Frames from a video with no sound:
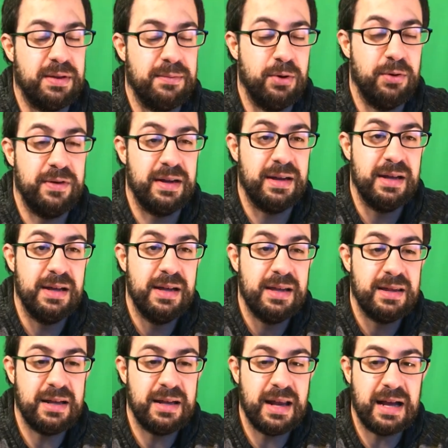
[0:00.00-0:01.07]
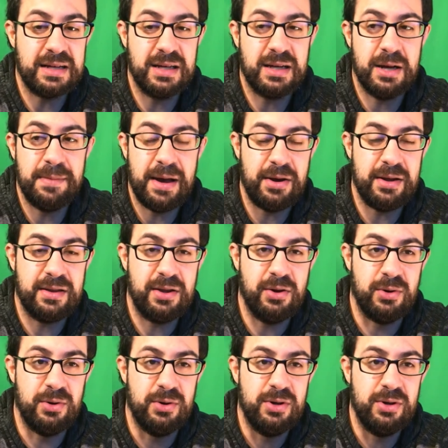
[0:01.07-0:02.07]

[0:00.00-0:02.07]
the movie didn't actually come out until